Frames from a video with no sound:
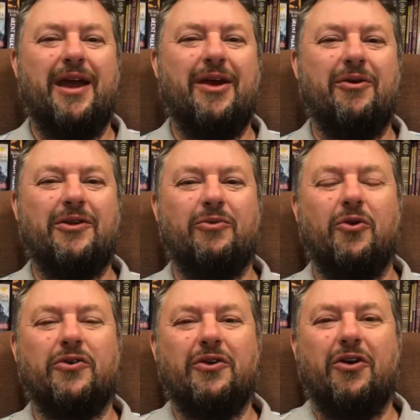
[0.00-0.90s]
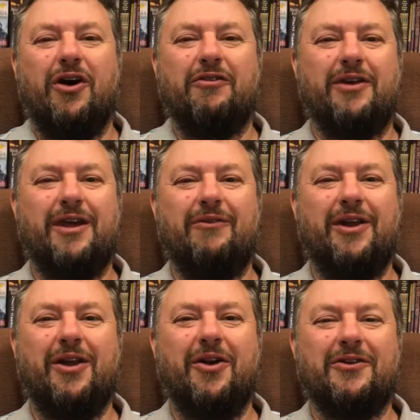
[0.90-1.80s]
areas and walks of life are giving
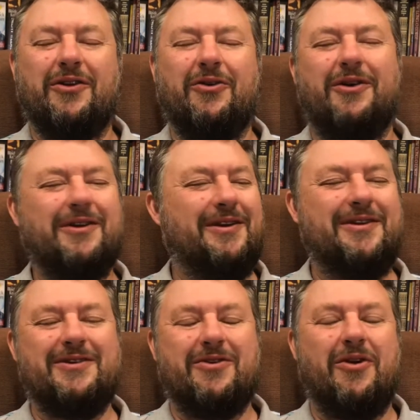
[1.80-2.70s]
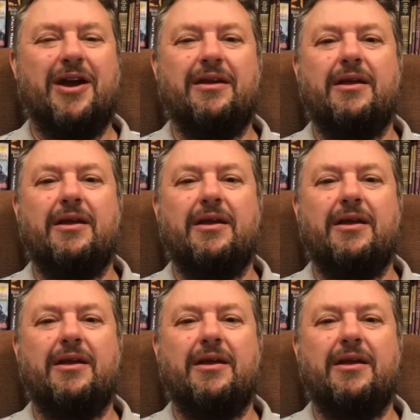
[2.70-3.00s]
their lives to Christ. This is great.